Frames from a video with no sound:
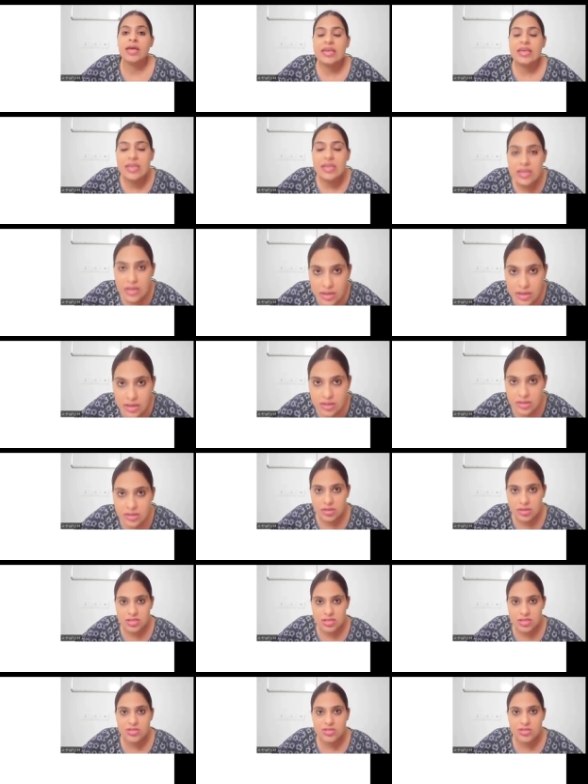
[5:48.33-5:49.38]
here
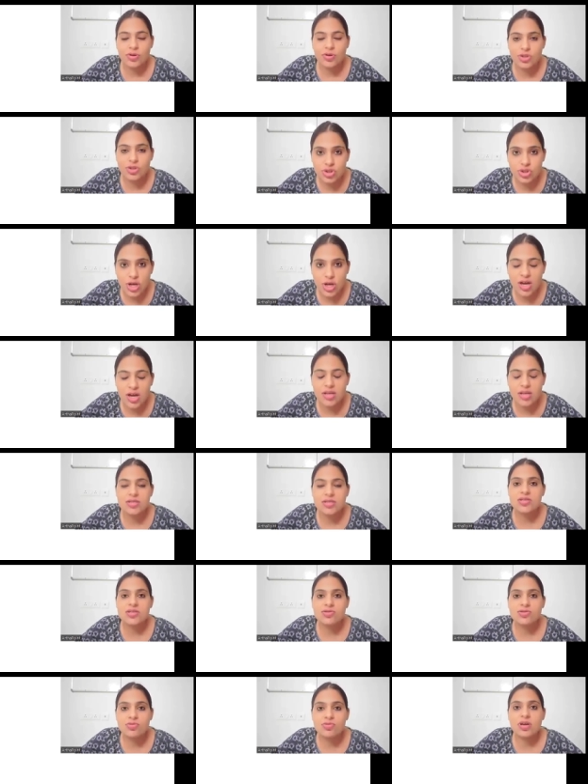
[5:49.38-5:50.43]
is your
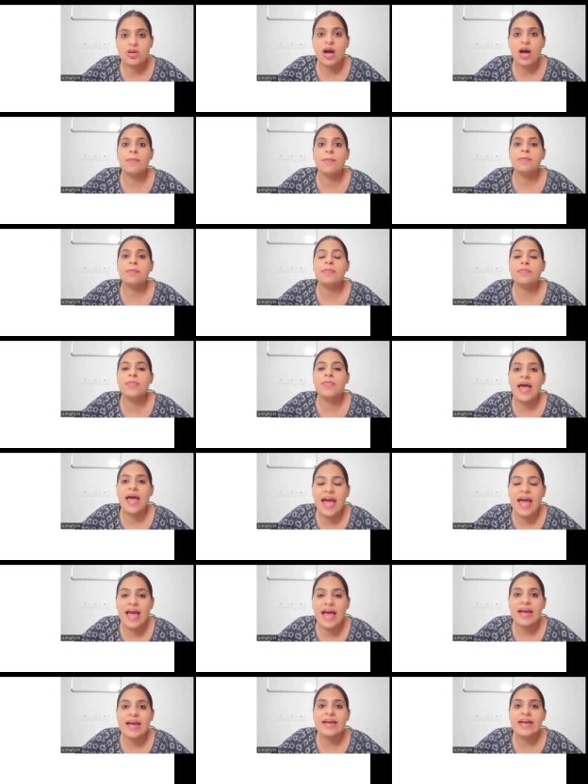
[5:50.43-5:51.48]
chance to come
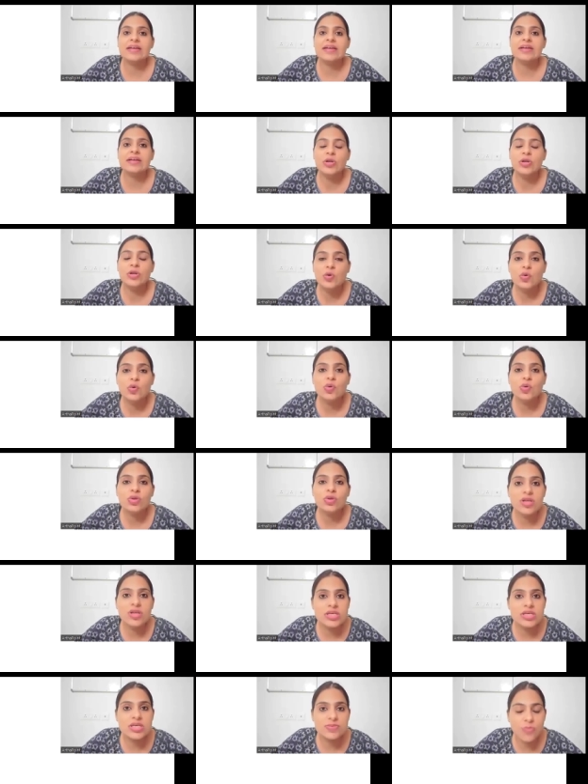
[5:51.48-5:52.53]
and do
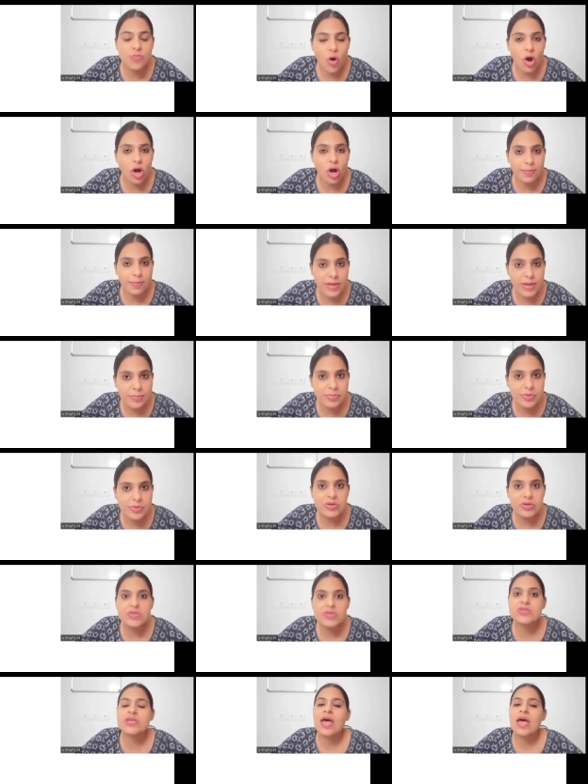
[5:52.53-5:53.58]
these mock
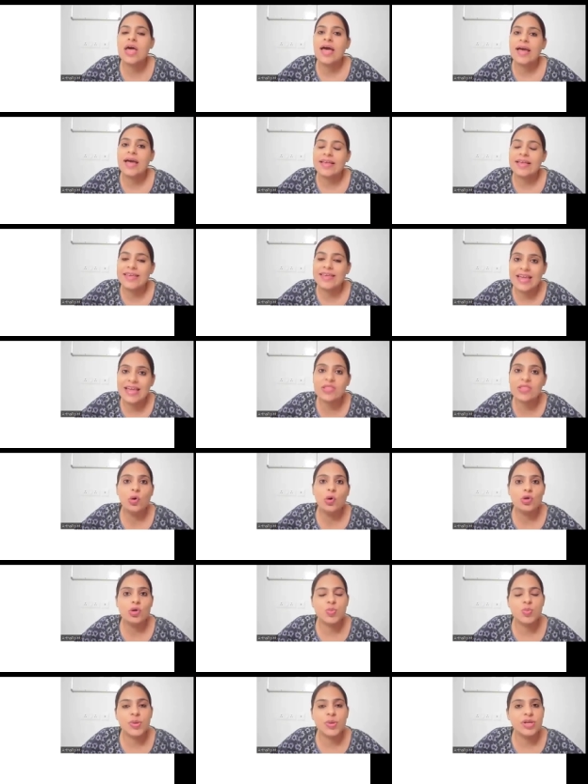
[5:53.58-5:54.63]
papers get
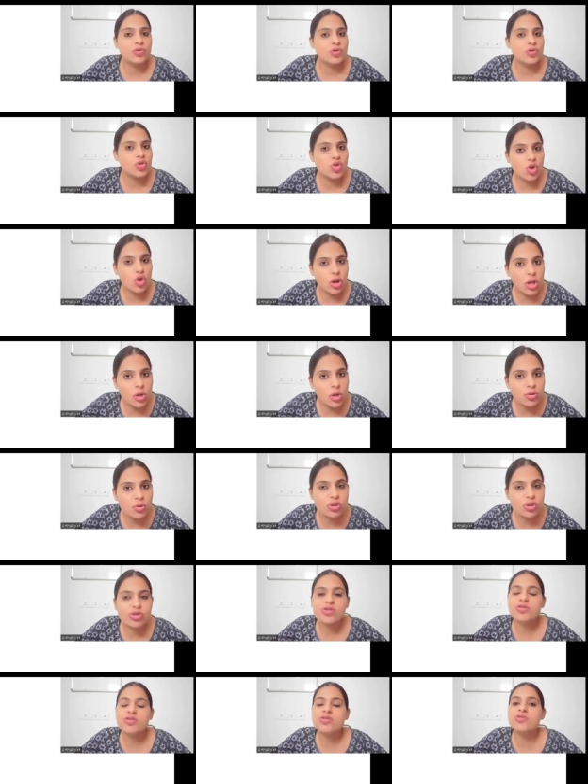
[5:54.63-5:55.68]
those video
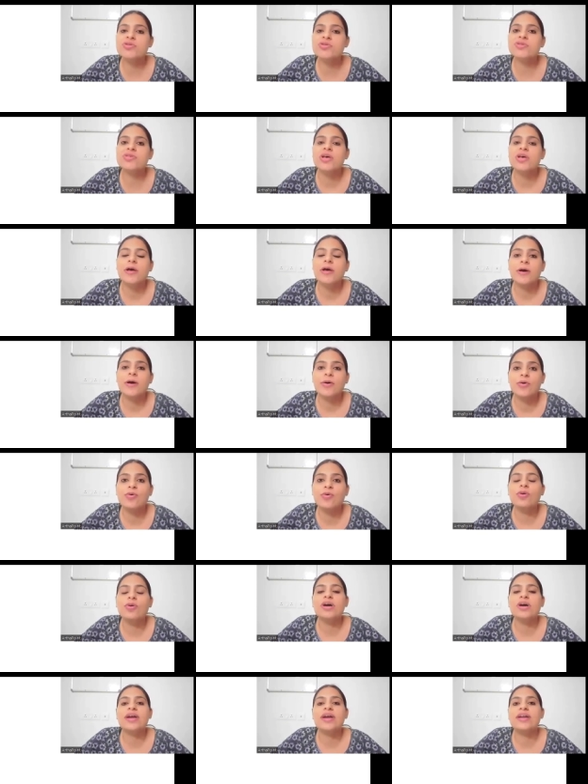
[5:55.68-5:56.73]
solutions
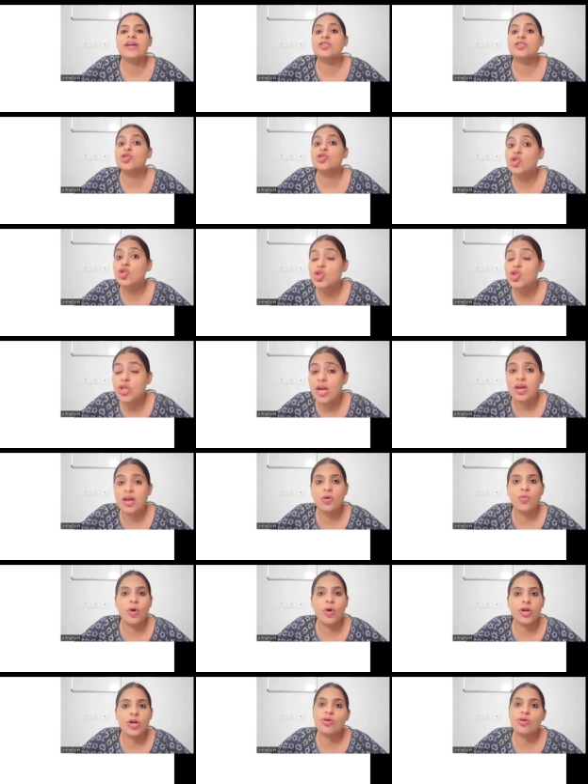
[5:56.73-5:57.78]
go ahead and check
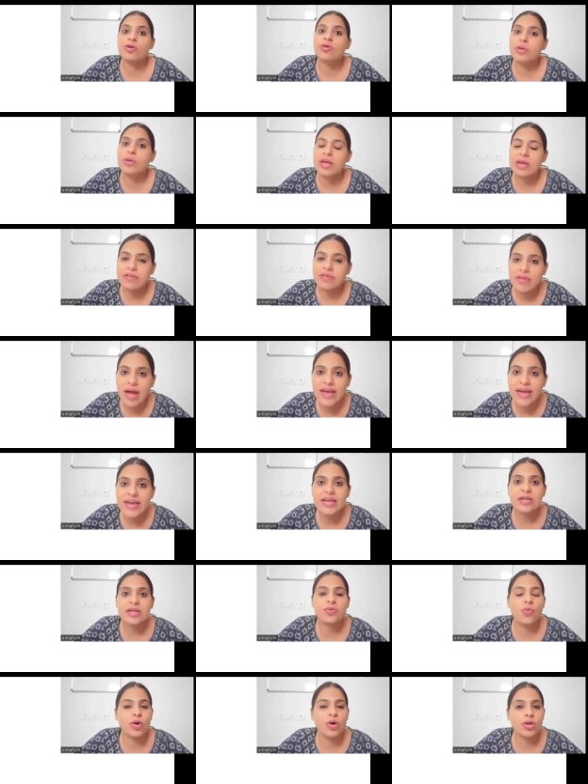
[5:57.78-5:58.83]
what you're doing
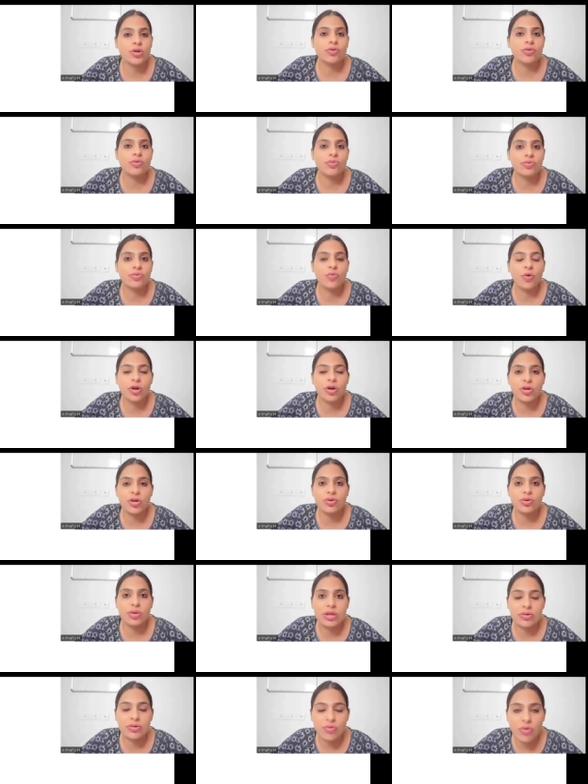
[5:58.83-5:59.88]
right what you're what you're
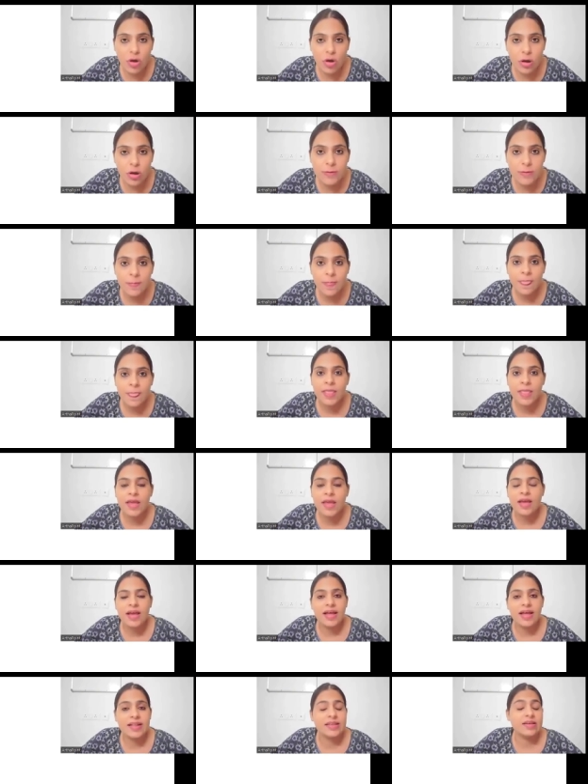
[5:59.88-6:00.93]
doing wrong
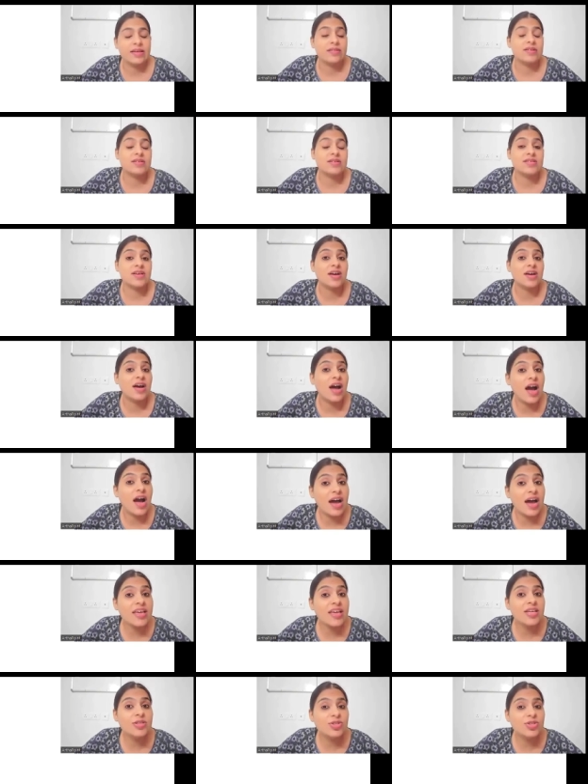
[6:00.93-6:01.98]
and there is a
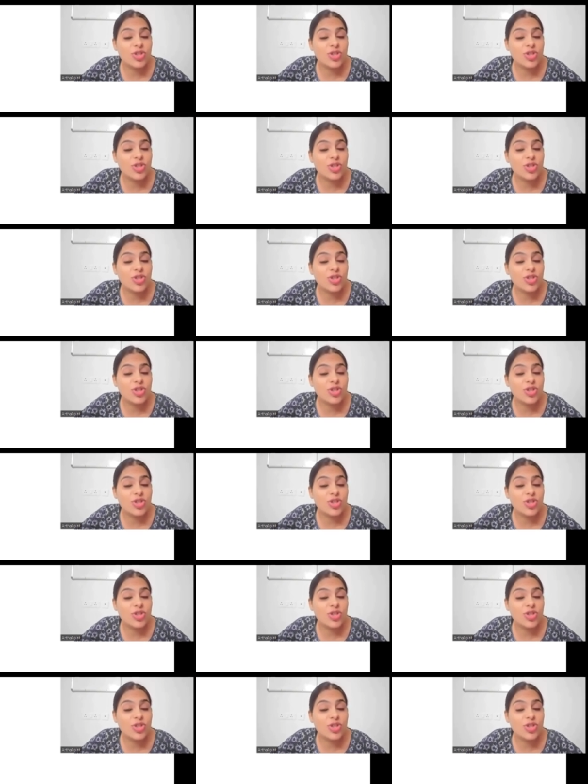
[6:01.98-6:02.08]
high